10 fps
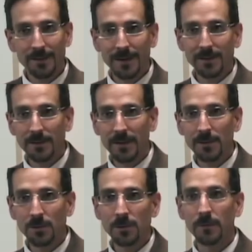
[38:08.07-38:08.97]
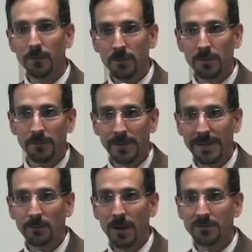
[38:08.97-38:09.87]
1992, the first of
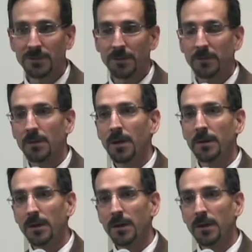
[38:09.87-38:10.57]
the ERAF shifts,